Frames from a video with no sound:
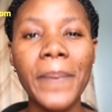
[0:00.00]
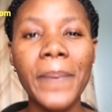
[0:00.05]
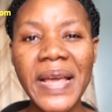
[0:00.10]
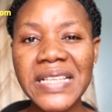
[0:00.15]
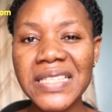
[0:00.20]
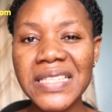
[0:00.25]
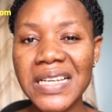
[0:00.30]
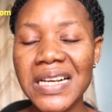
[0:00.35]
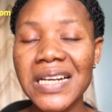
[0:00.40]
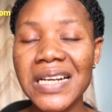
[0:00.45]

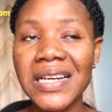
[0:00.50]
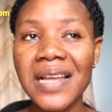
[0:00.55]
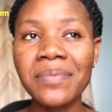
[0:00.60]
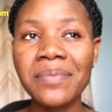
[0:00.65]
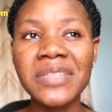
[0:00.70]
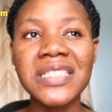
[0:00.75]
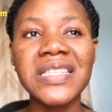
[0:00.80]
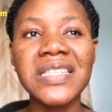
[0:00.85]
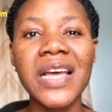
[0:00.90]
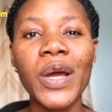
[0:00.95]
basically, let
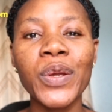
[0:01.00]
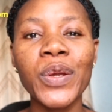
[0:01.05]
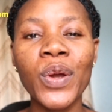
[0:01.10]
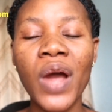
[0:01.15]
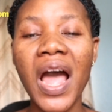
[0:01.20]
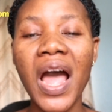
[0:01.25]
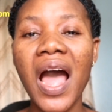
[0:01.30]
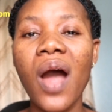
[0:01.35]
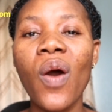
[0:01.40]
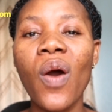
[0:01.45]
me tell you
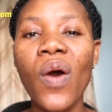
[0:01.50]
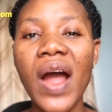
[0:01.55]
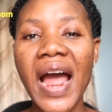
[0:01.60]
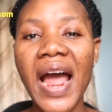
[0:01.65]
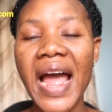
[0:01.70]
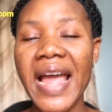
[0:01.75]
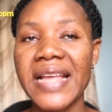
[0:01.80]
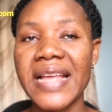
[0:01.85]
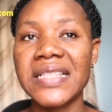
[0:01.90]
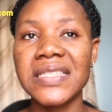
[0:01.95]
how
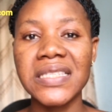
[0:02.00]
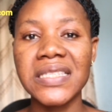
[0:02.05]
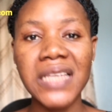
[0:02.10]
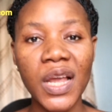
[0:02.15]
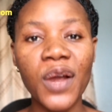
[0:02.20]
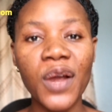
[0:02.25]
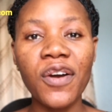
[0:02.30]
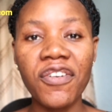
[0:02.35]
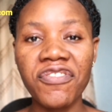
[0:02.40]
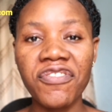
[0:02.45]
I
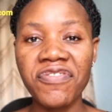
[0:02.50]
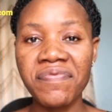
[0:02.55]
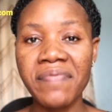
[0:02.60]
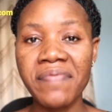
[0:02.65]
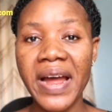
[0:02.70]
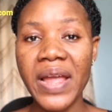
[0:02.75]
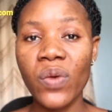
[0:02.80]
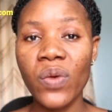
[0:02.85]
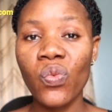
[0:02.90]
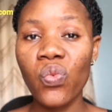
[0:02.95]
take off
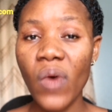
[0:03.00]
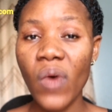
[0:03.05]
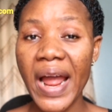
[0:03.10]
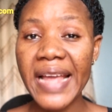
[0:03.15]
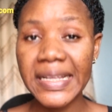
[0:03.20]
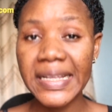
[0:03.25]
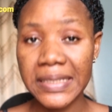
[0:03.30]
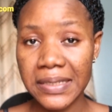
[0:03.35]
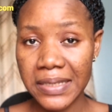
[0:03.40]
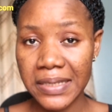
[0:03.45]
my
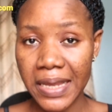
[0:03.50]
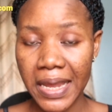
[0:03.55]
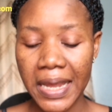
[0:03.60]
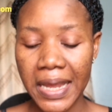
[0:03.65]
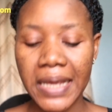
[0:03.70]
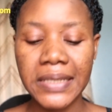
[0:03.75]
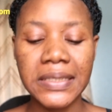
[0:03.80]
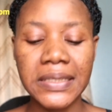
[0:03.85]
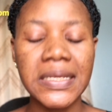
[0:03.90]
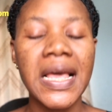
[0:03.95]

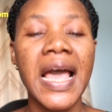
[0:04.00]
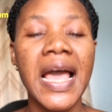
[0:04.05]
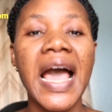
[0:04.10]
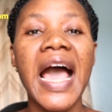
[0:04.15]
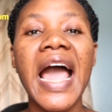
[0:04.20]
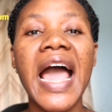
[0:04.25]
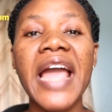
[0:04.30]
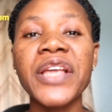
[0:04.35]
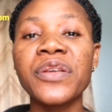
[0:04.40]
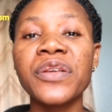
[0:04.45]
whiteheads.
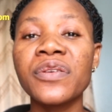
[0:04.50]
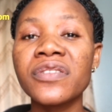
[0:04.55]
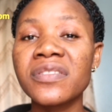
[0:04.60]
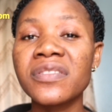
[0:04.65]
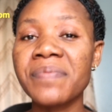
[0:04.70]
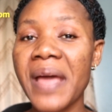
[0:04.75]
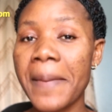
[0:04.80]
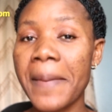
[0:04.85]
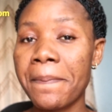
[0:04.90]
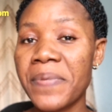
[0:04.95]
I
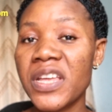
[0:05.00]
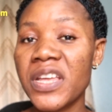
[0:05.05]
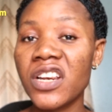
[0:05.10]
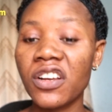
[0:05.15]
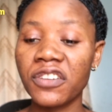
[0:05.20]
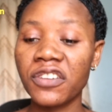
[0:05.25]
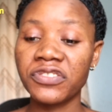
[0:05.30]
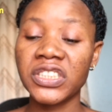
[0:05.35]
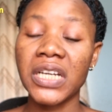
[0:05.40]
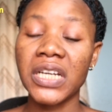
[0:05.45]
use my
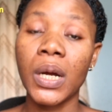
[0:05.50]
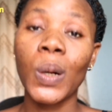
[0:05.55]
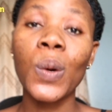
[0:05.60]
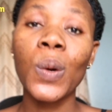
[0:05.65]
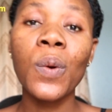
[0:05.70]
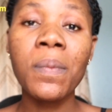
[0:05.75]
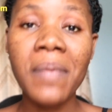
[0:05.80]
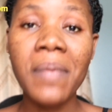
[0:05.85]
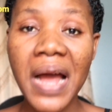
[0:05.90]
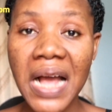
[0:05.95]
peel off
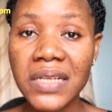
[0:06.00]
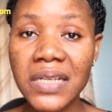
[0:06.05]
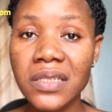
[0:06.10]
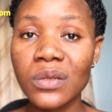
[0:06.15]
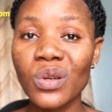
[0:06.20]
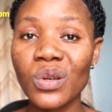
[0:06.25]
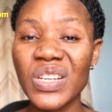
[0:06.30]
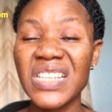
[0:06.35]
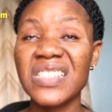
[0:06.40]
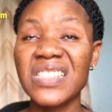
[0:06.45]
charcoal mask.
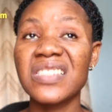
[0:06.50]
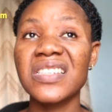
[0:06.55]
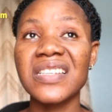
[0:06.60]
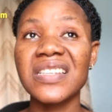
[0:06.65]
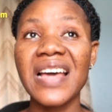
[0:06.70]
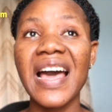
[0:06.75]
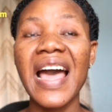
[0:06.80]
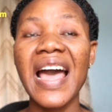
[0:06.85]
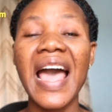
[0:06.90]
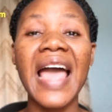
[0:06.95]
So it's
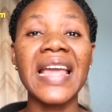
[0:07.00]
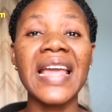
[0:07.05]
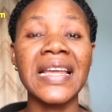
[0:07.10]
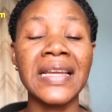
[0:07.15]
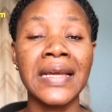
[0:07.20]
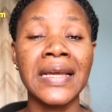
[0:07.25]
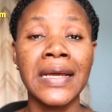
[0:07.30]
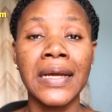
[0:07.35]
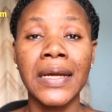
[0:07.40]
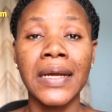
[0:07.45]
either
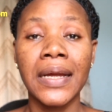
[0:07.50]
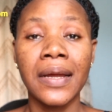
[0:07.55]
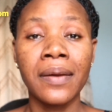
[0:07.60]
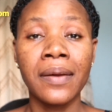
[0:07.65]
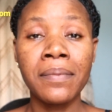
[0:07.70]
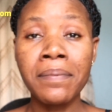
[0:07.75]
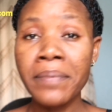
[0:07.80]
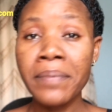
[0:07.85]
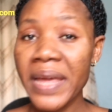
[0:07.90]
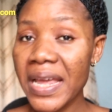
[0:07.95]
I
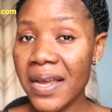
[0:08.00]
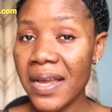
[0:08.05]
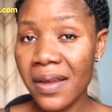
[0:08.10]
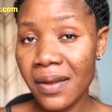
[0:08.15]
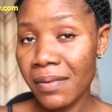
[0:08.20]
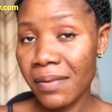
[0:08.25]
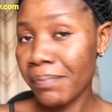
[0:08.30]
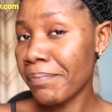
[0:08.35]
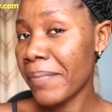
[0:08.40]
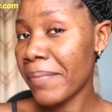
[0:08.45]
make
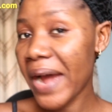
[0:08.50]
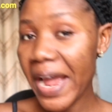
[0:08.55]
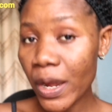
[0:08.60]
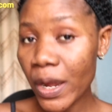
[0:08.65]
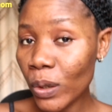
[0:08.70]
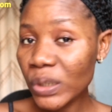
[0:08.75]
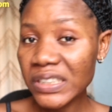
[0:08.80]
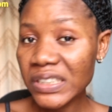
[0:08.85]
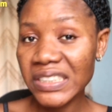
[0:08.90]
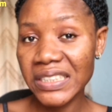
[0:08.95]

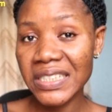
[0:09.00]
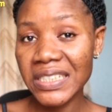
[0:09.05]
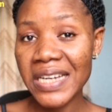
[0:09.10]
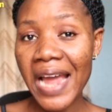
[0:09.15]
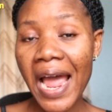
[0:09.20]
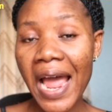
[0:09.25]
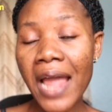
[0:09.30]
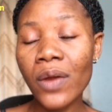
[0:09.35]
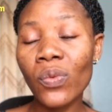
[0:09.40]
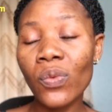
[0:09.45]
my own
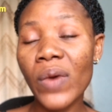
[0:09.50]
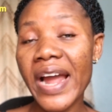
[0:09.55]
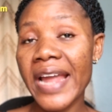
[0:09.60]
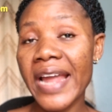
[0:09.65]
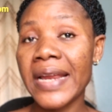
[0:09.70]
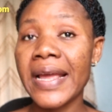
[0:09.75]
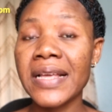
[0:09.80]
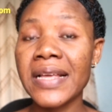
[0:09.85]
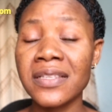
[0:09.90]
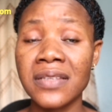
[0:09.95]

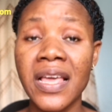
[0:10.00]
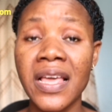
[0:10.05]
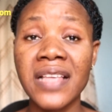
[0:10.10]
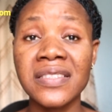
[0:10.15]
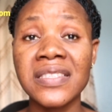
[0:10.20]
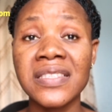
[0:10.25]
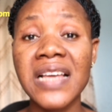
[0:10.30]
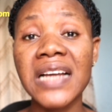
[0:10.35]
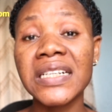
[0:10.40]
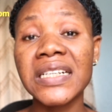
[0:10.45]
DIY,
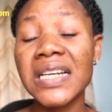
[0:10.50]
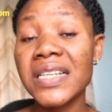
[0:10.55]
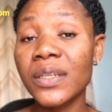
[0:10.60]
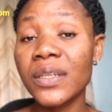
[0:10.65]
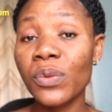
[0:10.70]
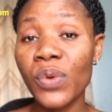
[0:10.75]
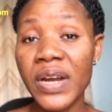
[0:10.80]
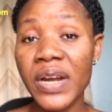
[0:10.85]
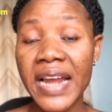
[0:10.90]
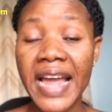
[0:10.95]
exactly
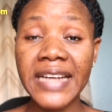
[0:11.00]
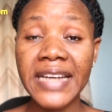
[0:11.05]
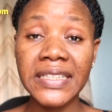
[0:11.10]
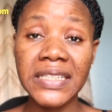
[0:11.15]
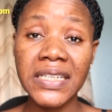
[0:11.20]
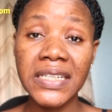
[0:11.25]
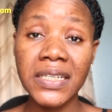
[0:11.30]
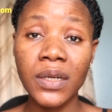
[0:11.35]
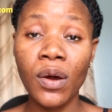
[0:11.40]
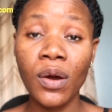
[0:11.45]
the one I
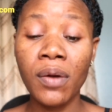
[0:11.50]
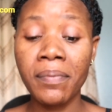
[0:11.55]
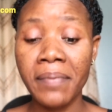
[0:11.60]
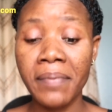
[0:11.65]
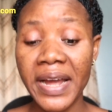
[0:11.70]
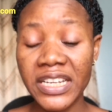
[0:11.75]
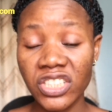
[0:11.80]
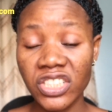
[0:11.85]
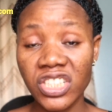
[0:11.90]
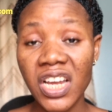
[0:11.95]
did on
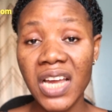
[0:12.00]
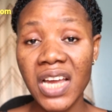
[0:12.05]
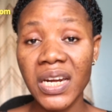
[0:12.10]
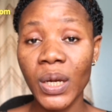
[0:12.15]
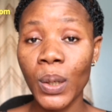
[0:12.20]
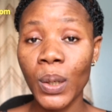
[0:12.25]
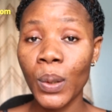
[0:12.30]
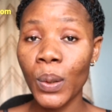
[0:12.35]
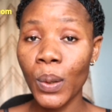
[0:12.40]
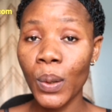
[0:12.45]
my
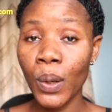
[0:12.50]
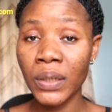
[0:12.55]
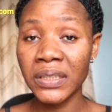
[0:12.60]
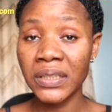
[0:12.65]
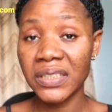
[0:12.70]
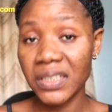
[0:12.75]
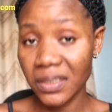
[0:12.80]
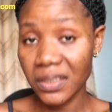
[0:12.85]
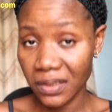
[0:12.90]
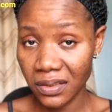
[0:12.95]
channel,
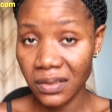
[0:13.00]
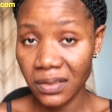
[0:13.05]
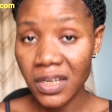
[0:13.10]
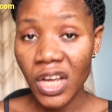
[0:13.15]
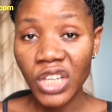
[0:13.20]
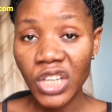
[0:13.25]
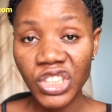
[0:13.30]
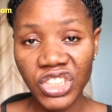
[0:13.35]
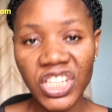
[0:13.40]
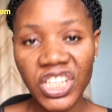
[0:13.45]
on this
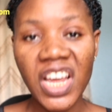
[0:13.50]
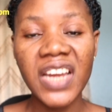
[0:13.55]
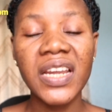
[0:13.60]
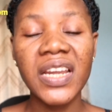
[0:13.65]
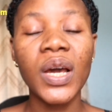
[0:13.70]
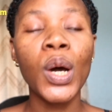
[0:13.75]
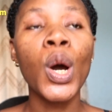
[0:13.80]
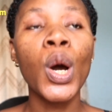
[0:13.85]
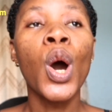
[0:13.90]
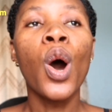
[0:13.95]

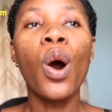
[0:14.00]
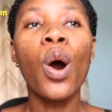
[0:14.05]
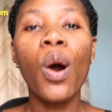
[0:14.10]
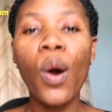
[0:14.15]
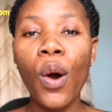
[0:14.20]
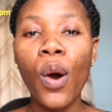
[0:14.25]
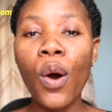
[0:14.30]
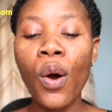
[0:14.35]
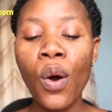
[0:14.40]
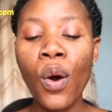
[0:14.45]
channel,
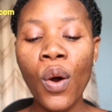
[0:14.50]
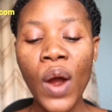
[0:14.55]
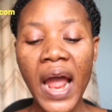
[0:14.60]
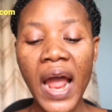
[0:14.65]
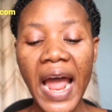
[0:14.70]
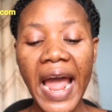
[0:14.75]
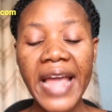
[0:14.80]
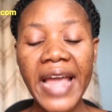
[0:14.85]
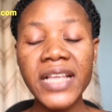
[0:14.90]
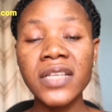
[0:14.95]
or
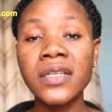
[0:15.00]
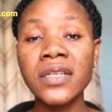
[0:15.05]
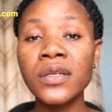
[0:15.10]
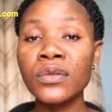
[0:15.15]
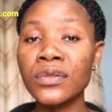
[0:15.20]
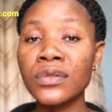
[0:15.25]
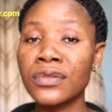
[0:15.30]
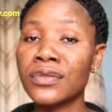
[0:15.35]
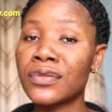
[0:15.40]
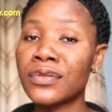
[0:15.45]
I
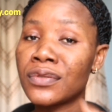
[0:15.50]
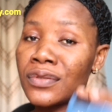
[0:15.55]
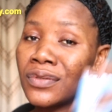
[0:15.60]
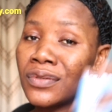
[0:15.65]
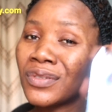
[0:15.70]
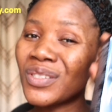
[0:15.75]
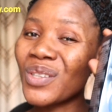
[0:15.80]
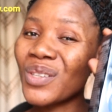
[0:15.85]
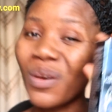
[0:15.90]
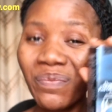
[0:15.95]
use
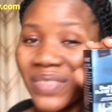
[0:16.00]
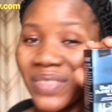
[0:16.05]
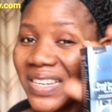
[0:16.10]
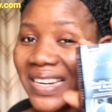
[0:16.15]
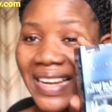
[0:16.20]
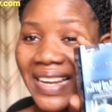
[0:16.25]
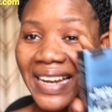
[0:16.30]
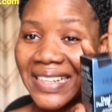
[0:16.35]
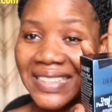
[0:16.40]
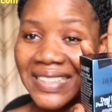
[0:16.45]
something
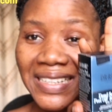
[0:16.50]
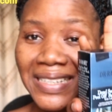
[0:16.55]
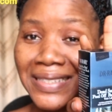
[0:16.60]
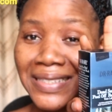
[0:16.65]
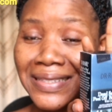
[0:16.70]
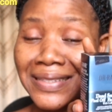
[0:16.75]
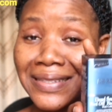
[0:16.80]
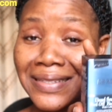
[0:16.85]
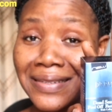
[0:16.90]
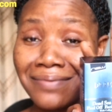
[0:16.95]
like
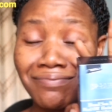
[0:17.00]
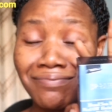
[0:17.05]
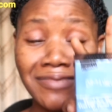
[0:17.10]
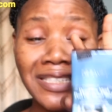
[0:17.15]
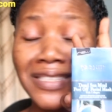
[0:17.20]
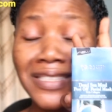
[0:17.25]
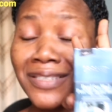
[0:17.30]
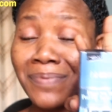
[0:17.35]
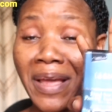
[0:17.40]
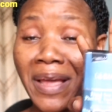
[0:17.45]
this.
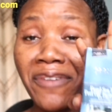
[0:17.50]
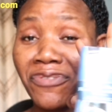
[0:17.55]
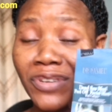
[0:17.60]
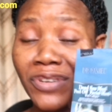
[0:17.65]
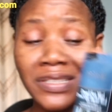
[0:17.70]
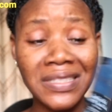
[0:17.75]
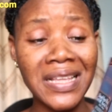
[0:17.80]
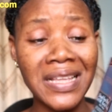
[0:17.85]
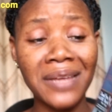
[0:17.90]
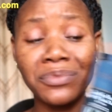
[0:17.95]
This is my
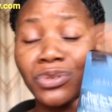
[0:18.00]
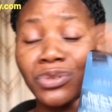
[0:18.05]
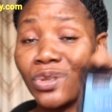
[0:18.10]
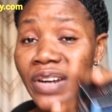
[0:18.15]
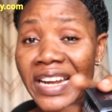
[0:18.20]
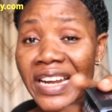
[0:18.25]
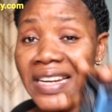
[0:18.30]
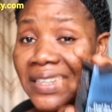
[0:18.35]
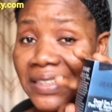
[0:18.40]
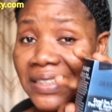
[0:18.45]
first time
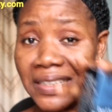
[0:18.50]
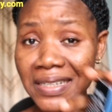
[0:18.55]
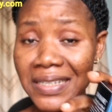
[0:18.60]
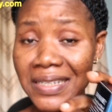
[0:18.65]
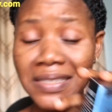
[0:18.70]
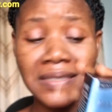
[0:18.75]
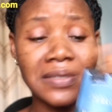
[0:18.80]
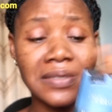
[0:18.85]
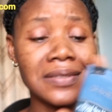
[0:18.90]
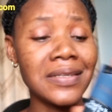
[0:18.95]
trying
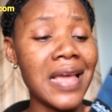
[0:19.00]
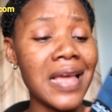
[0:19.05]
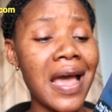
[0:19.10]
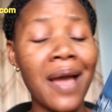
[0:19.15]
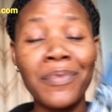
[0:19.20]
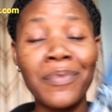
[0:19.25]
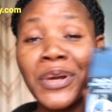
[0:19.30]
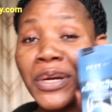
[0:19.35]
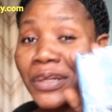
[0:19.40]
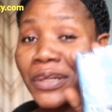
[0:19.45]
this.
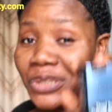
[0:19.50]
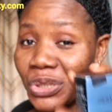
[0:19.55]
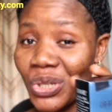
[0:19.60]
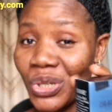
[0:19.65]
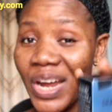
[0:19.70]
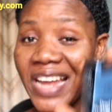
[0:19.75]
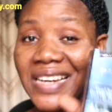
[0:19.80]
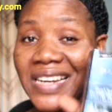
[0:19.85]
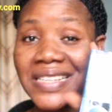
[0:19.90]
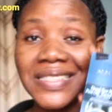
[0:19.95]
Yeah, I'm gonna
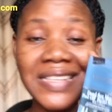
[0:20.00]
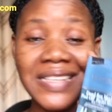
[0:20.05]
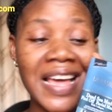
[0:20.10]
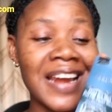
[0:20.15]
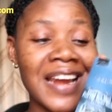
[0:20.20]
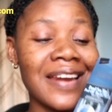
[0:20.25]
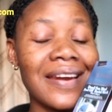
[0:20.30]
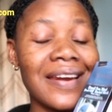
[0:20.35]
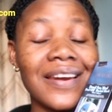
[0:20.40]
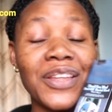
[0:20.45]
try this
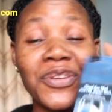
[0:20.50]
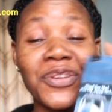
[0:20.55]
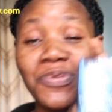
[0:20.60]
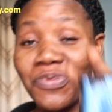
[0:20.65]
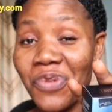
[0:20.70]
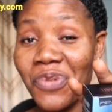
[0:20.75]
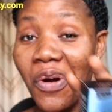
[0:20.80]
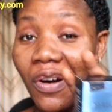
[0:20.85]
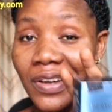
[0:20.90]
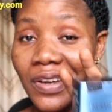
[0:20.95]
and you
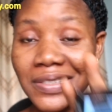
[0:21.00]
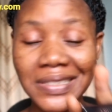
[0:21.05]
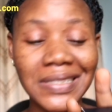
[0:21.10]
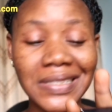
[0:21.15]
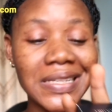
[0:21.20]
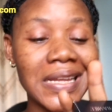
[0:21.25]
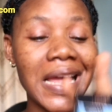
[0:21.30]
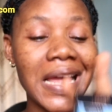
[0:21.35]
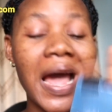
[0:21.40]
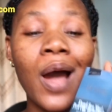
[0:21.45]
will all
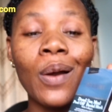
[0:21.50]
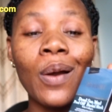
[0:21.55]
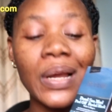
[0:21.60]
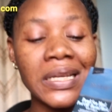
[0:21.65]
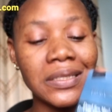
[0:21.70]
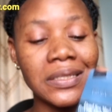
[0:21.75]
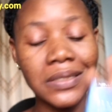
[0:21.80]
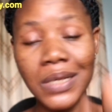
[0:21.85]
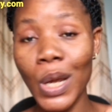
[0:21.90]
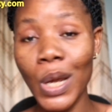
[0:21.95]
see how
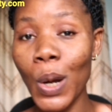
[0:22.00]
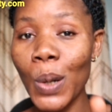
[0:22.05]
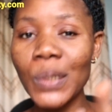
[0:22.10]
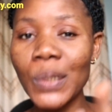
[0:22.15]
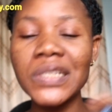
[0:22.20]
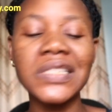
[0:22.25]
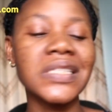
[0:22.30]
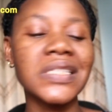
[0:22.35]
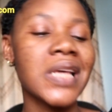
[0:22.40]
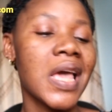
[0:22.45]
it
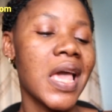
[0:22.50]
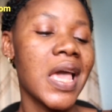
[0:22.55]
goes.